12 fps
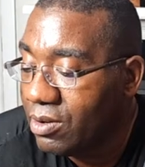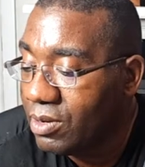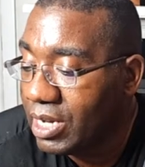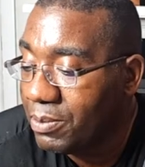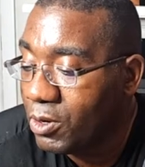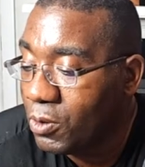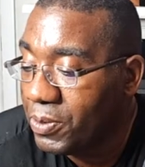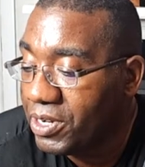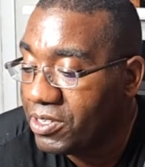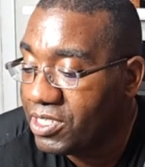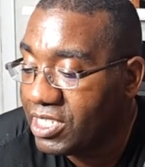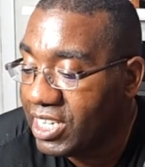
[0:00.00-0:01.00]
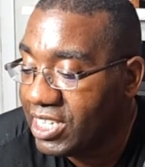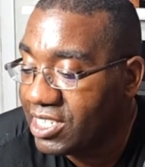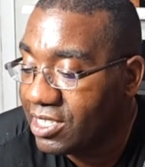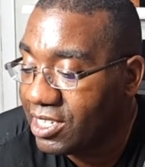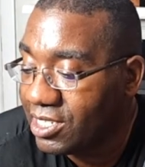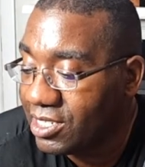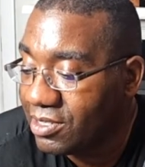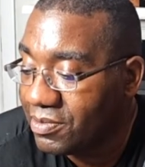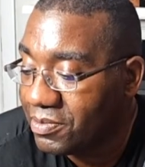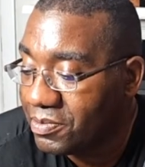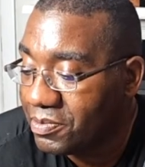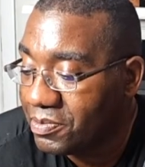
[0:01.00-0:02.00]
I'm hoping there's a de escalation.
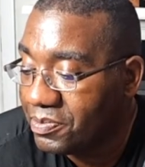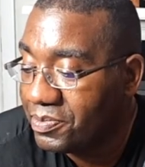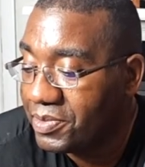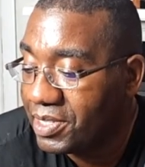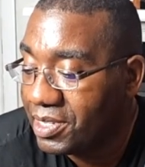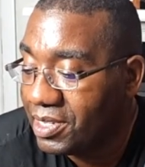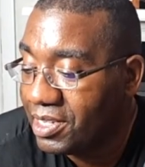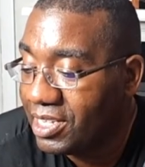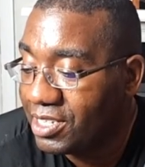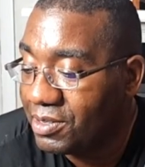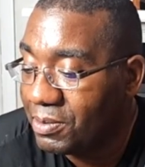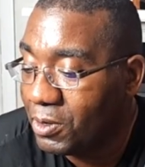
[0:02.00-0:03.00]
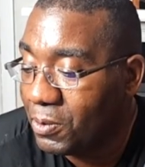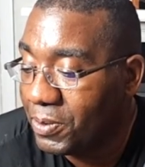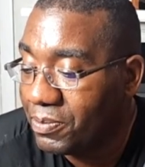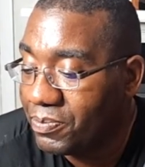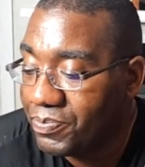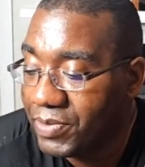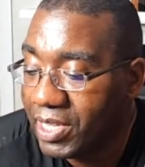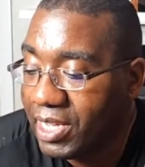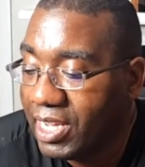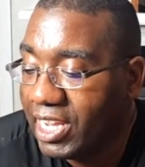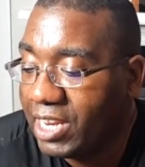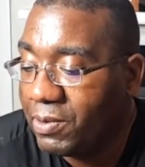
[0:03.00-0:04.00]
That's what I'm hoping.
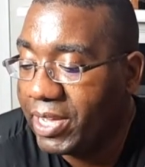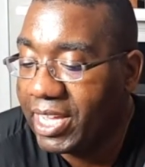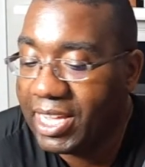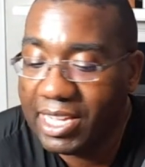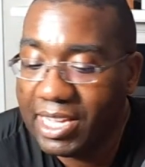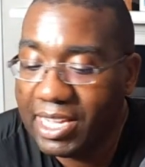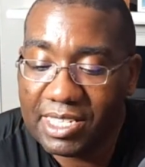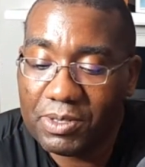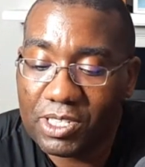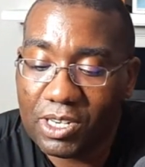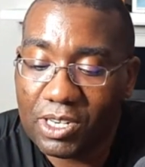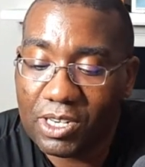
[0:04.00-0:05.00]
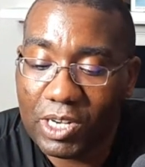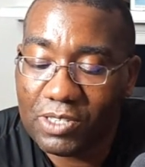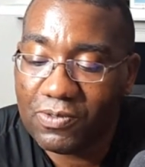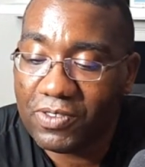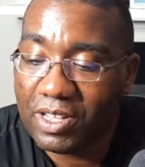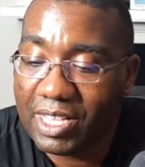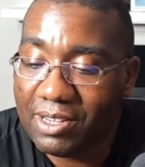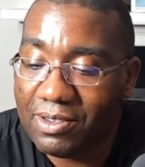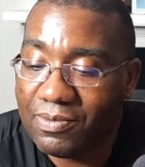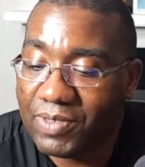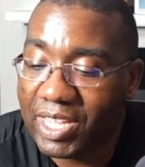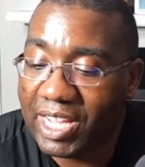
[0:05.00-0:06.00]
Anyway, guys, I'm gonna start watching
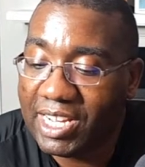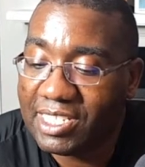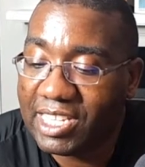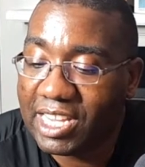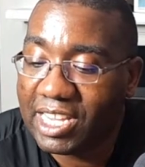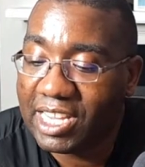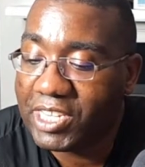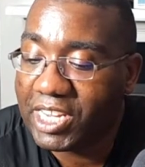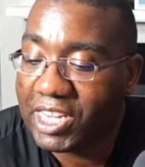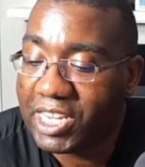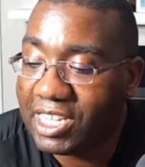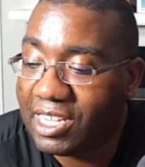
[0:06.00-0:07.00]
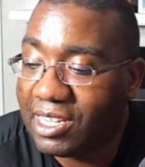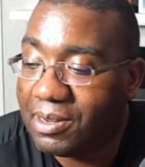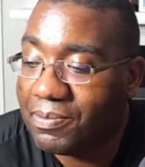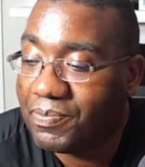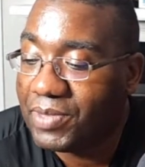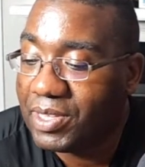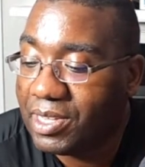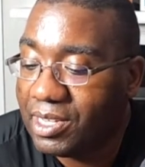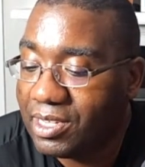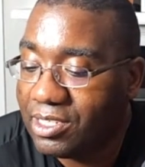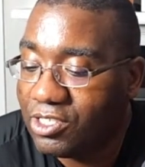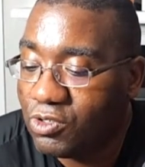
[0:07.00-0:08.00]
Fallout. Guys, thank you for taking the time
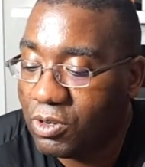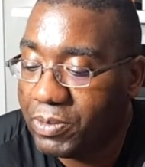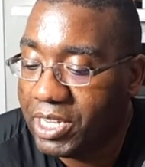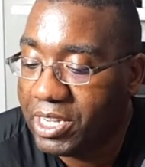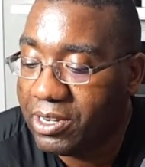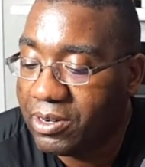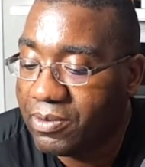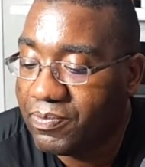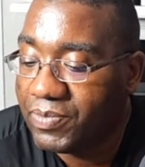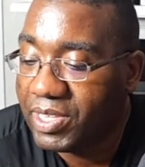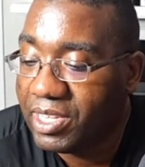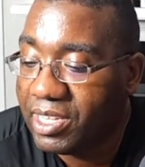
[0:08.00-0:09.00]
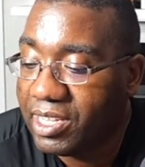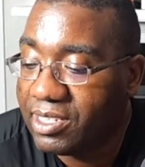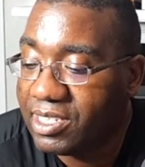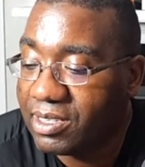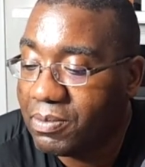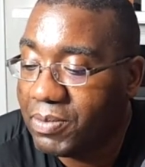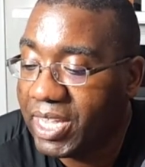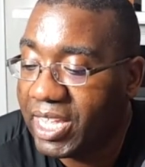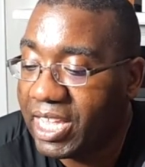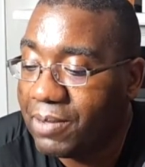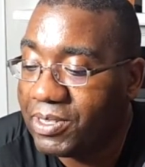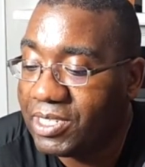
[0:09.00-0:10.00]
to join me here. If something big
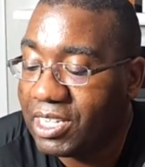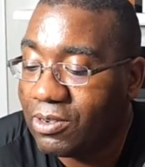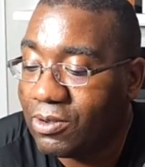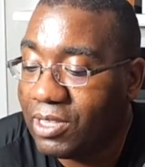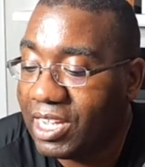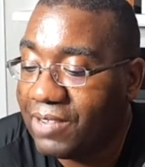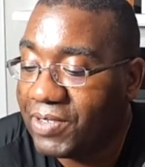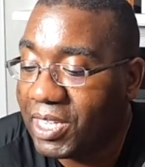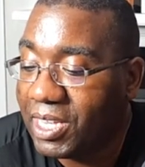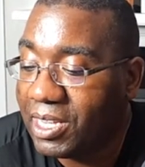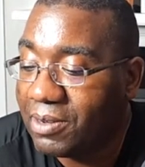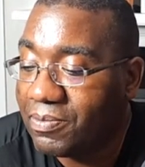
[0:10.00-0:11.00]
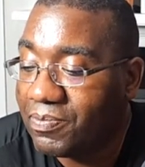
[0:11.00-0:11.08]
happens, I'll go live again.